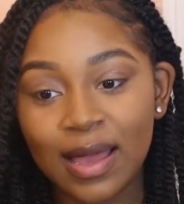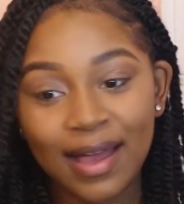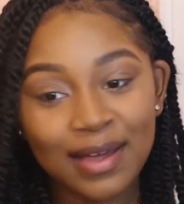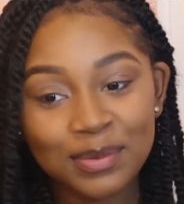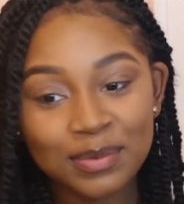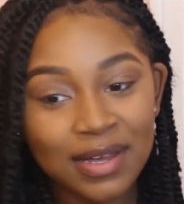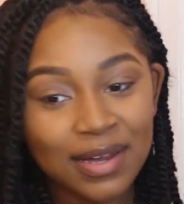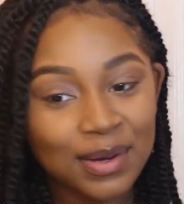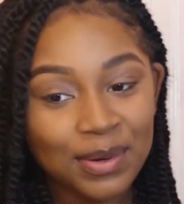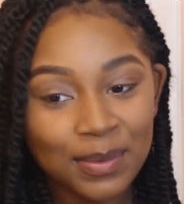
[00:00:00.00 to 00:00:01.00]
I don't
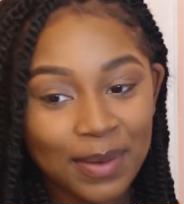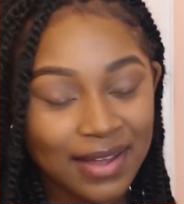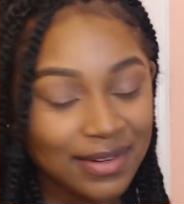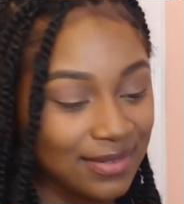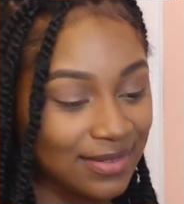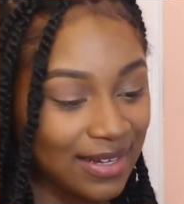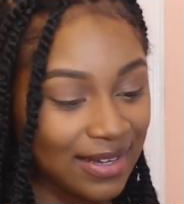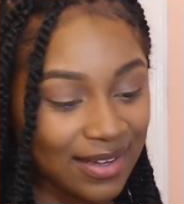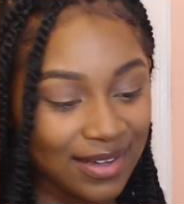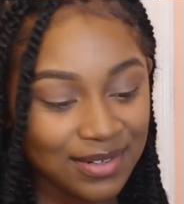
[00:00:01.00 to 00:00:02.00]
know. I
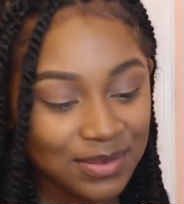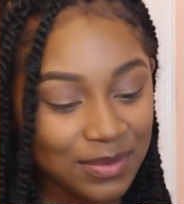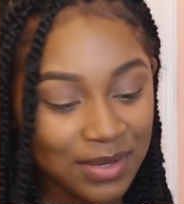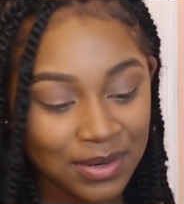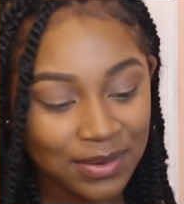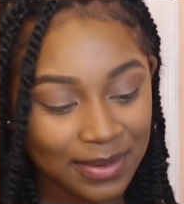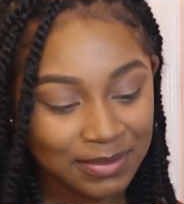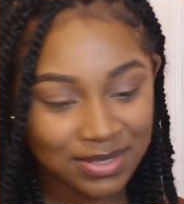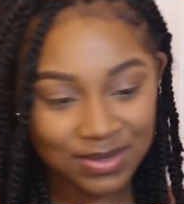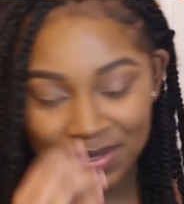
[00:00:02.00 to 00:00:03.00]
don't know. I'm
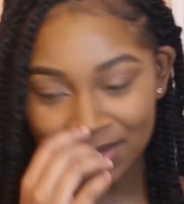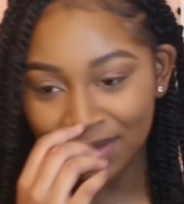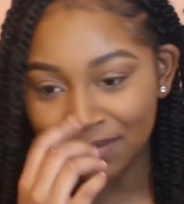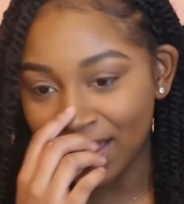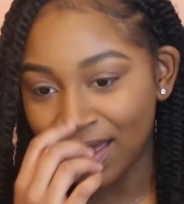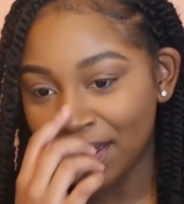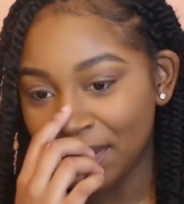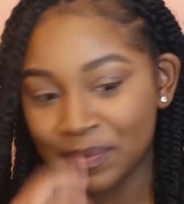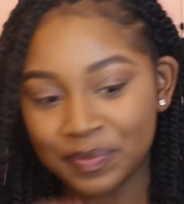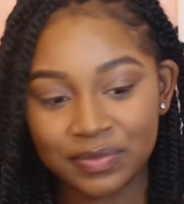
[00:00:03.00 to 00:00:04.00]
just gonna leave that.
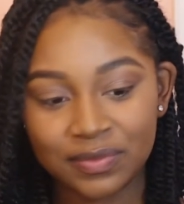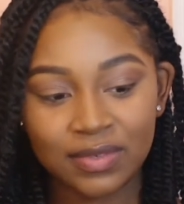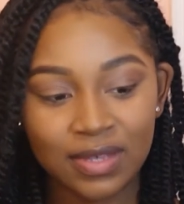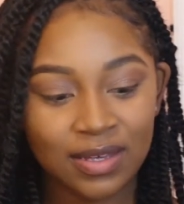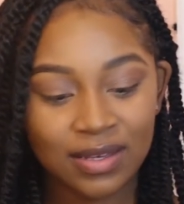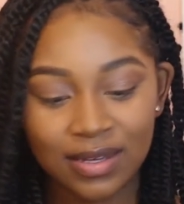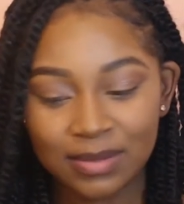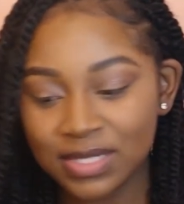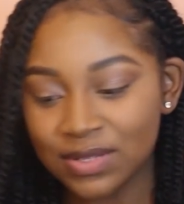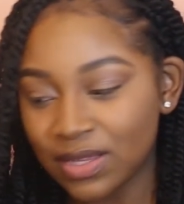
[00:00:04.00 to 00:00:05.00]
I'm
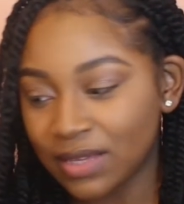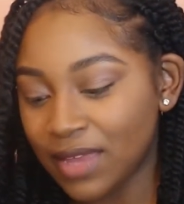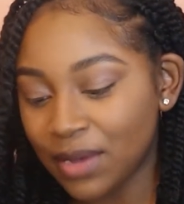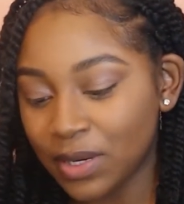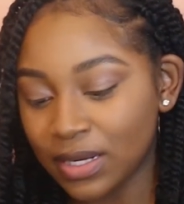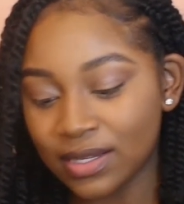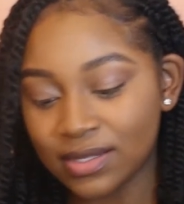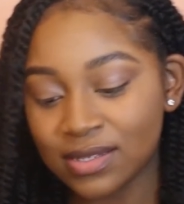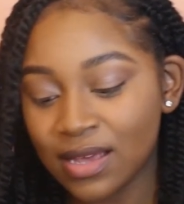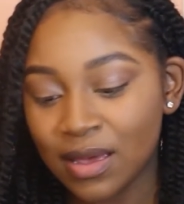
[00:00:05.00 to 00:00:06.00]
just gonna leave that where it is.
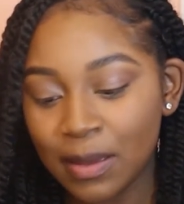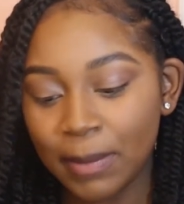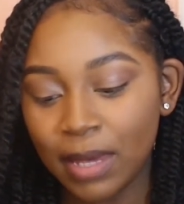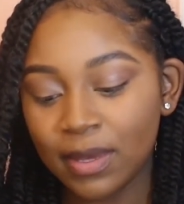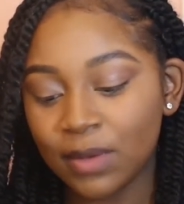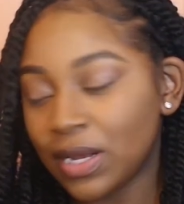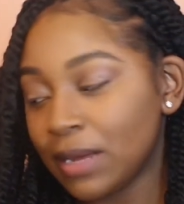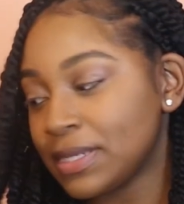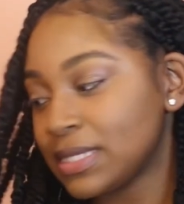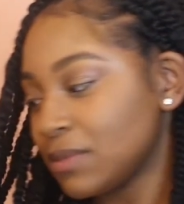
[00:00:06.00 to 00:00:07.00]
Maybe when I
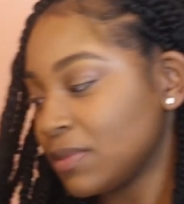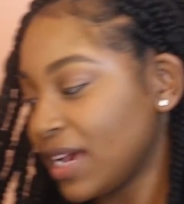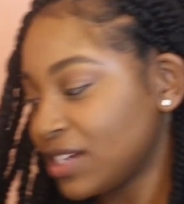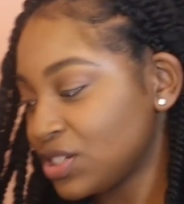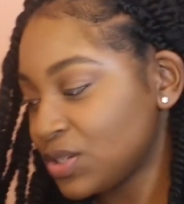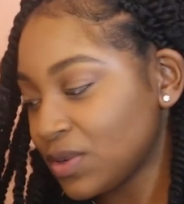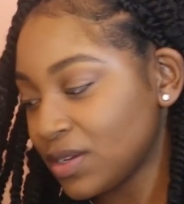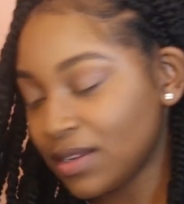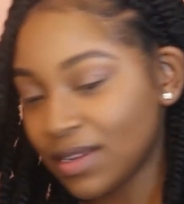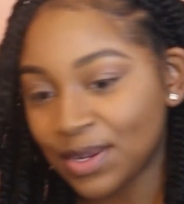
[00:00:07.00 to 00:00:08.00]
put some lashes
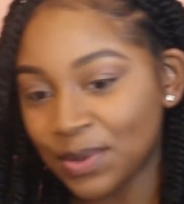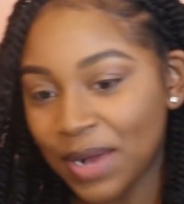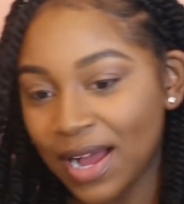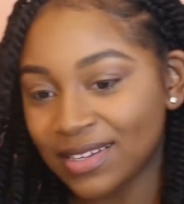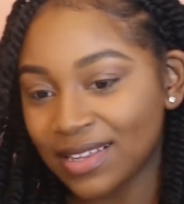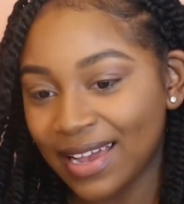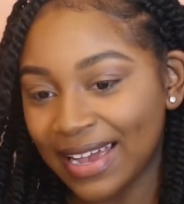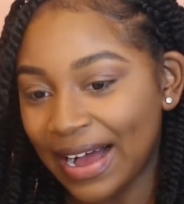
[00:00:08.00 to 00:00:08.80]
on, it'll kind of like